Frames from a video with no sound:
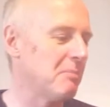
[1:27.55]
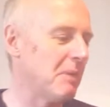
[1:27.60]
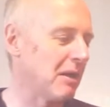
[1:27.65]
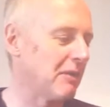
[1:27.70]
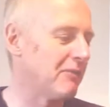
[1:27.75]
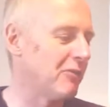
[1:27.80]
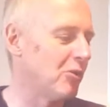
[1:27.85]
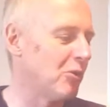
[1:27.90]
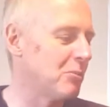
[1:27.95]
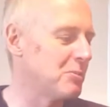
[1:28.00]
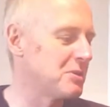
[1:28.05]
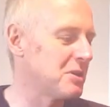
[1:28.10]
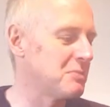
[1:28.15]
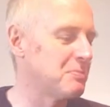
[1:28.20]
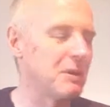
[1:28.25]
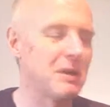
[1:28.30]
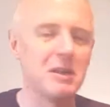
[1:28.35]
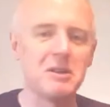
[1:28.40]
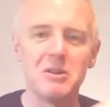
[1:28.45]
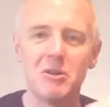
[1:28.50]
Mac Forbes has
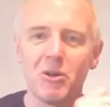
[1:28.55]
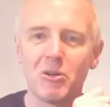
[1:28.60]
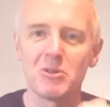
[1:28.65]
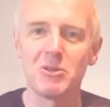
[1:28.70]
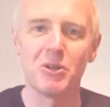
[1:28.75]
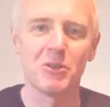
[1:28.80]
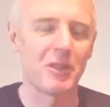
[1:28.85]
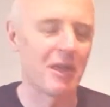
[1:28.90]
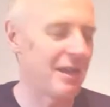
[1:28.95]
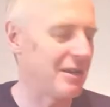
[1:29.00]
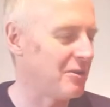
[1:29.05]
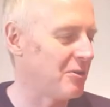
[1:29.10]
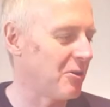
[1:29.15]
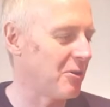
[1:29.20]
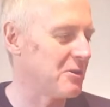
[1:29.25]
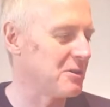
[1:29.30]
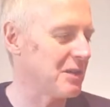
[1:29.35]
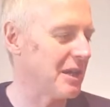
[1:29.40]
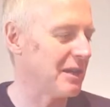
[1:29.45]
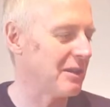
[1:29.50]
been and knocked on their
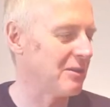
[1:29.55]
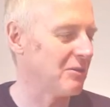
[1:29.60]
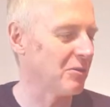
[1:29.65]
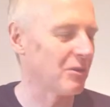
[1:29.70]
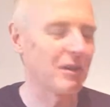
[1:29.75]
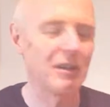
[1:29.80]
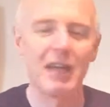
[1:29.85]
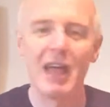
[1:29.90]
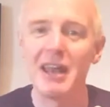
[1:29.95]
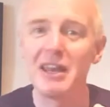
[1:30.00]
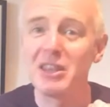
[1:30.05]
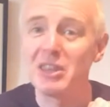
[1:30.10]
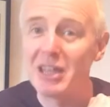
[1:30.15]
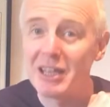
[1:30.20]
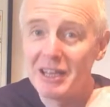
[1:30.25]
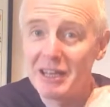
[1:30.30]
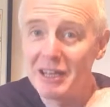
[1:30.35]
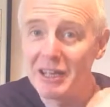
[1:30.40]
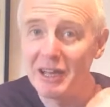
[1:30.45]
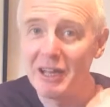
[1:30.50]
door and said, look,
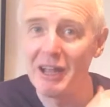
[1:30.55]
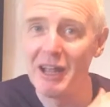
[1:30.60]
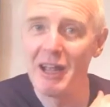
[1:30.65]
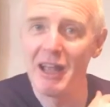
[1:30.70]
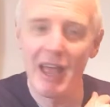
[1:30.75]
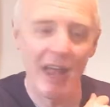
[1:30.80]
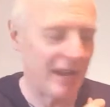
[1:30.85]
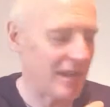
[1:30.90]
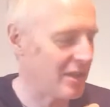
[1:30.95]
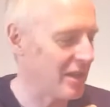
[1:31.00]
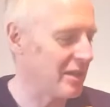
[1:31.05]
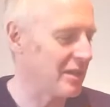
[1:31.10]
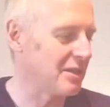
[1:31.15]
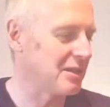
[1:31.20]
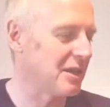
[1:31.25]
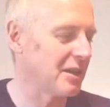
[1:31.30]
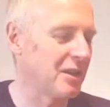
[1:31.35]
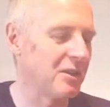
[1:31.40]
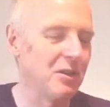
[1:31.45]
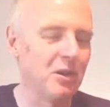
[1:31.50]
anything
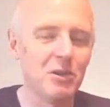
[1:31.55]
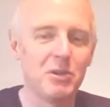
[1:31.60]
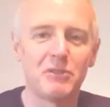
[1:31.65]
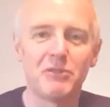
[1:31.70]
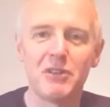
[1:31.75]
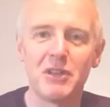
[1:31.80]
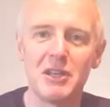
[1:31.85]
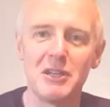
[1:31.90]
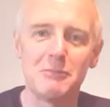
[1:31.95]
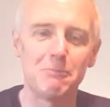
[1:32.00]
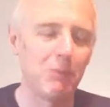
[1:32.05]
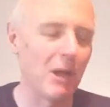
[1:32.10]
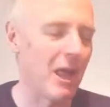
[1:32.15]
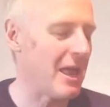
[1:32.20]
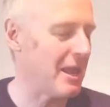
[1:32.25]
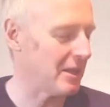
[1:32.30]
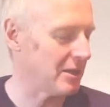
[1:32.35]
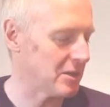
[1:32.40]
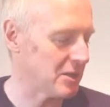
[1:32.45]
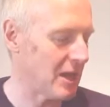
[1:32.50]
that I can use for these
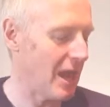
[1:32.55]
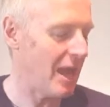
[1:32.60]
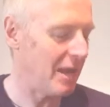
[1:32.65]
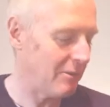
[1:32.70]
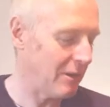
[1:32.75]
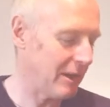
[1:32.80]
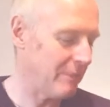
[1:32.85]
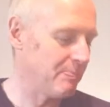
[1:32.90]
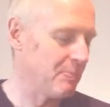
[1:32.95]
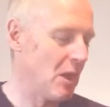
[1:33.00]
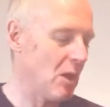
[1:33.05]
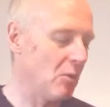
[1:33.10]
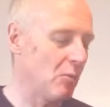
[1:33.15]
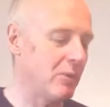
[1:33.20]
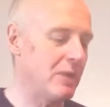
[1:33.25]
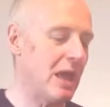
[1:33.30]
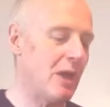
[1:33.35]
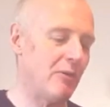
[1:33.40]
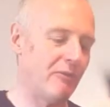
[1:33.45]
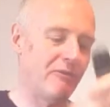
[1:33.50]
blends. Anyway,
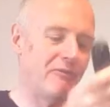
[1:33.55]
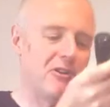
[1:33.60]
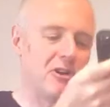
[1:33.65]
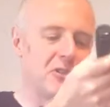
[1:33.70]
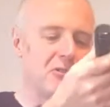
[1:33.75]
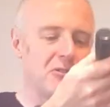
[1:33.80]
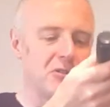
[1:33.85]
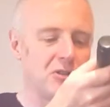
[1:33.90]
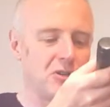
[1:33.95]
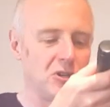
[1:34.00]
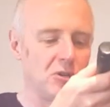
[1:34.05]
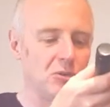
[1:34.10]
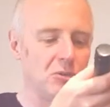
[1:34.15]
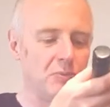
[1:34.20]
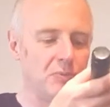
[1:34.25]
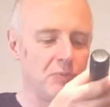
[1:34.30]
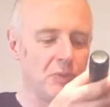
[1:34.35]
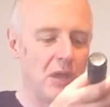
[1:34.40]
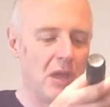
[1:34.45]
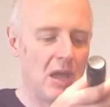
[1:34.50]
without further
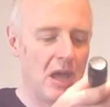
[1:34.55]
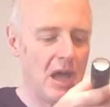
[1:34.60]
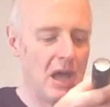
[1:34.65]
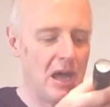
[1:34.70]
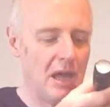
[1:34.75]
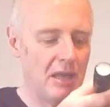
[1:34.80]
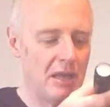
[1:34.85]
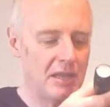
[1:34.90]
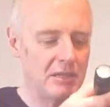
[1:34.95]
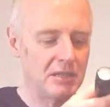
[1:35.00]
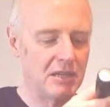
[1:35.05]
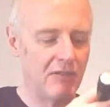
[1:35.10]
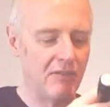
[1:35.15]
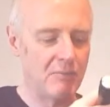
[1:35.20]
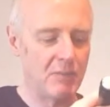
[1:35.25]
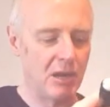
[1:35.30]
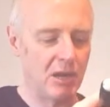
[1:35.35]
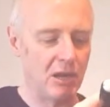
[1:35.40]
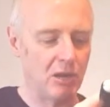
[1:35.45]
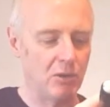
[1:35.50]
ado, let's give
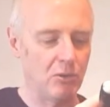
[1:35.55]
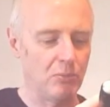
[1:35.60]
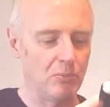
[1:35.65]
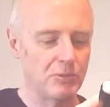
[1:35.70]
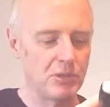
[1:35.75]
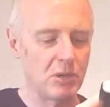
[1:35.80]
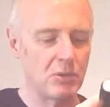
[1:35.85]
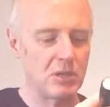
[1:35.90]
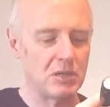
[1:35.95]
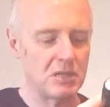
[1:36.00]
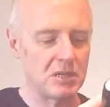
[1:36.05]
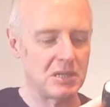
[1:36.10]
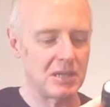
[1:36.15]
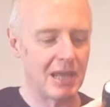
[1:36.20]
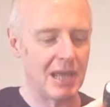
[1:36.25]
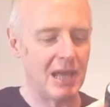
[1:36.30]
them a go. So this is the